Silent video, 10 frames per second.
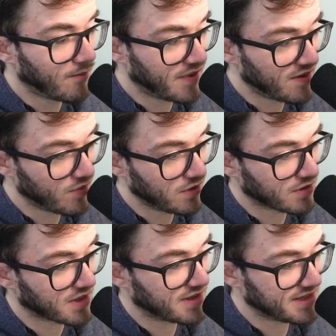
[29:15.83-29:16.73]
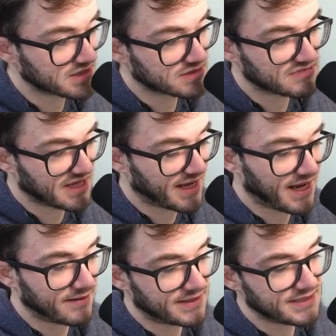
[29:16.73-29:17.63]
But then we look at this,
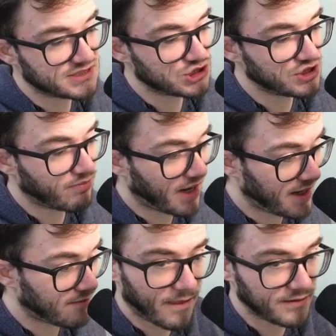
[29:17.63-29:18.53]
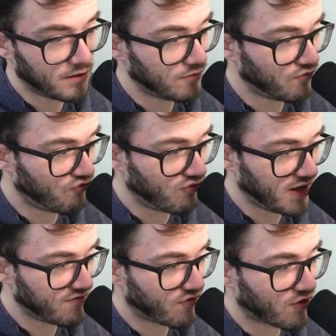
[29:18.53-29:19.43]
again, TCG Player, you know,
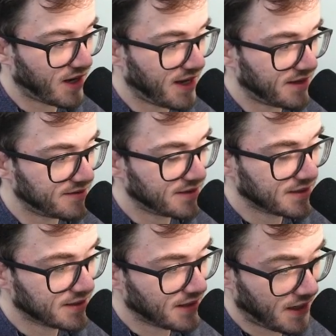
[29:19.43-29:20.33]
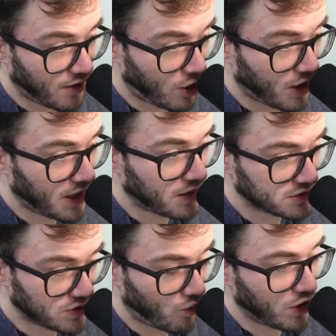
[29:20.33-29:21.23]
really far ahead and higher,
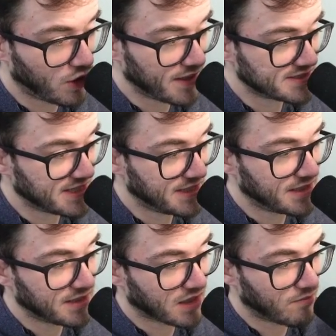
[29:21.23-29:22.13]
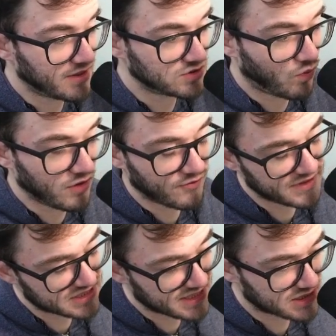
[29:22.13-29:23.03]
so 190 compared to
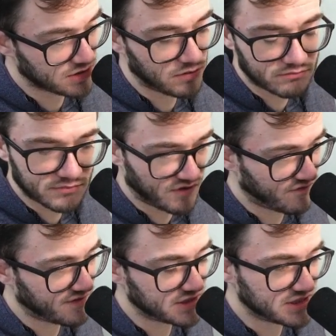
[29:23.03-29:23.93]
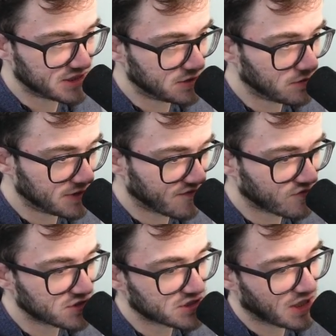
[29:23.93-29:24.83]
136, so $50-$60
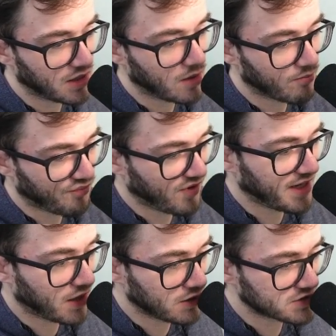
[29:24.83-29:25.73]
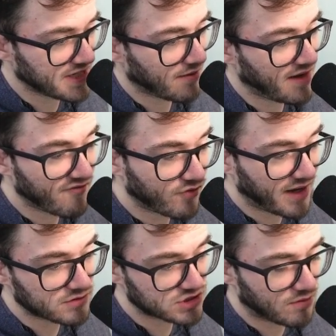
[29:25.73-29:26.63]
difference. Pretty close now, leveled
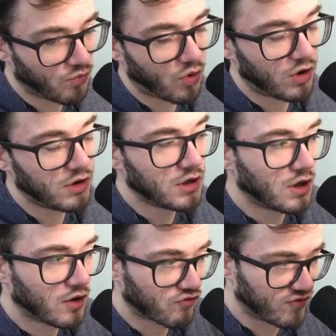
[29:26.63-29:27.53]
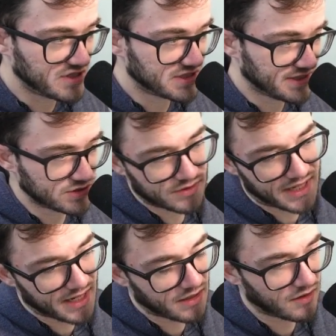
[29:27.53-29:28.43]
out somewhat recently. So
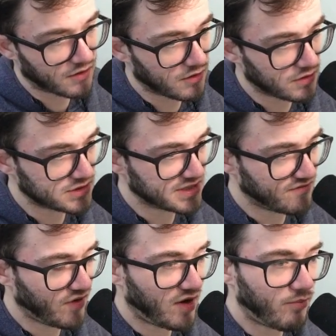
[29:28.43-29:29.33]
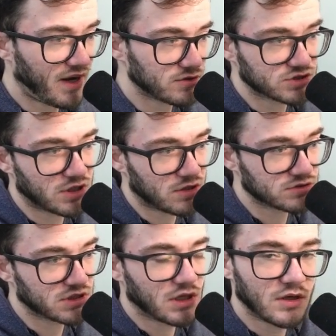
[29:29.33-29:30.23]
again, another card that's leveled out. Battle
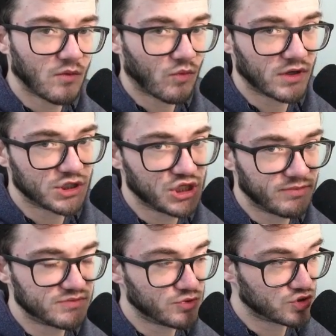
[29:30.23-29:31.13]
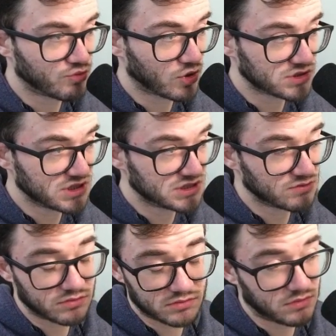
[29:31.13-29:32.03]
Styles, one of the cheapest booster boxes,
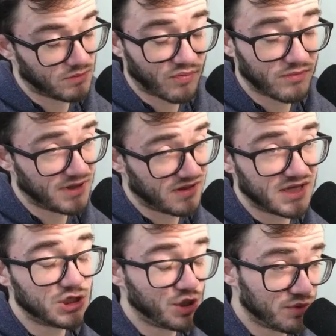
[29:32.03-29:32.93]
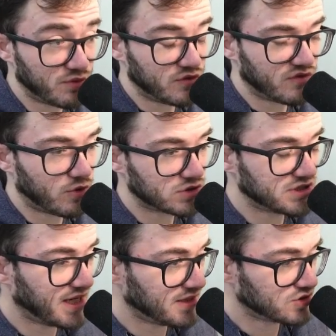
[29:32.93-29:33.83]
probably the cheapest booster box
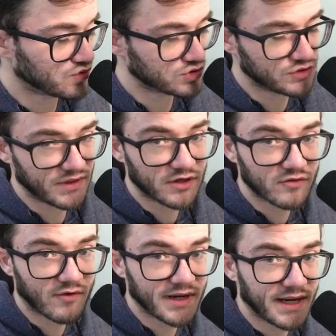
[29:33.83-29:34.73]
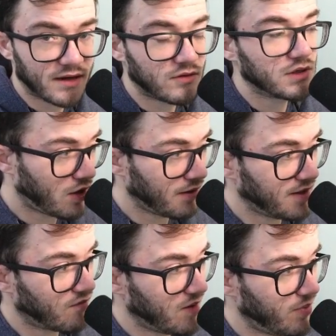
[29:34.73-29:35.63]
to get in the Sword and Shield era right now.
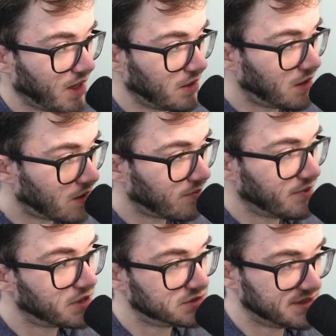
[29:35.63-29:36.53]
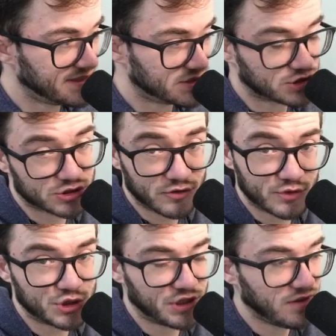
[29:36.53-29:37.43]
Highly rate picking it up because it is so
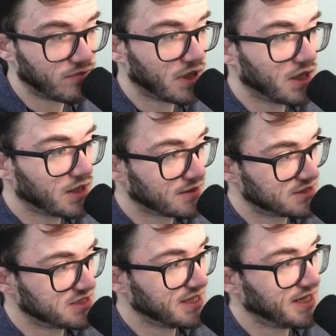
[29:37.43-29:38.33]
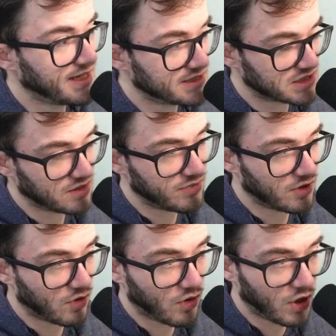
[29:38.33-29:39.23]
cheap. The ceiling is going to be a
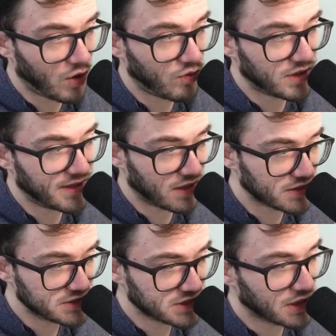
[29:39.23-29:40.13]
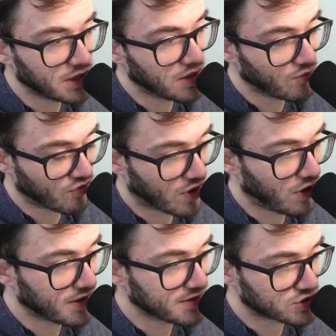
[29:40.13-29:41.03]
lot lower than the others. But
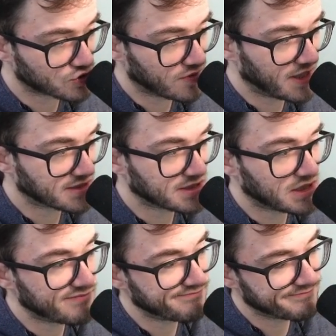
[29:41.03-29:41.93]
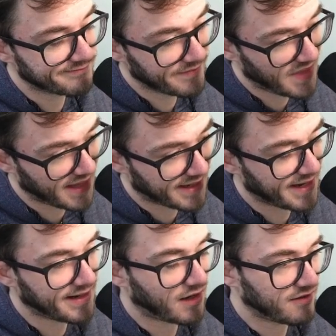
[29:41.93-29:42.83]
regarding the Tyranitar,
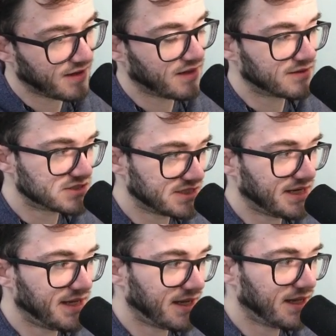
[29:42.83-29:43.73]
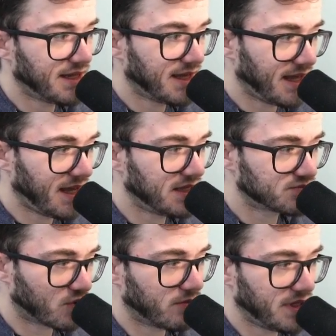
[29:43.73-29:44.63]
again, I think the ceiling is
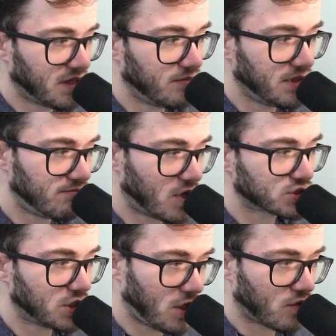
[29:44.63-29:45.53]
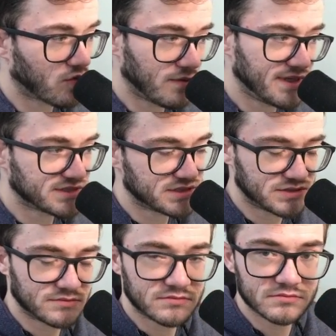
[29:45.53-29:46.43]
probably going to be much lower on this
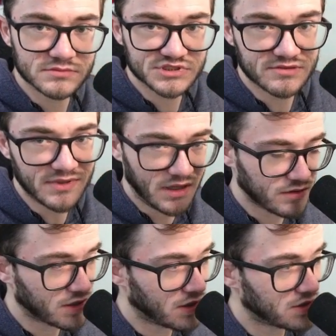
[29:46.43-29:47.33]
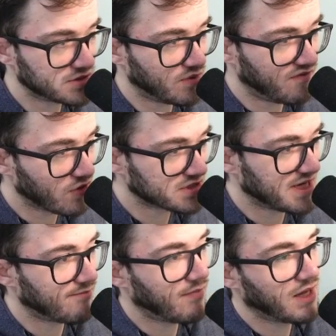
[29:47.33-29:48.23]
than some of the other cards that we've looked at.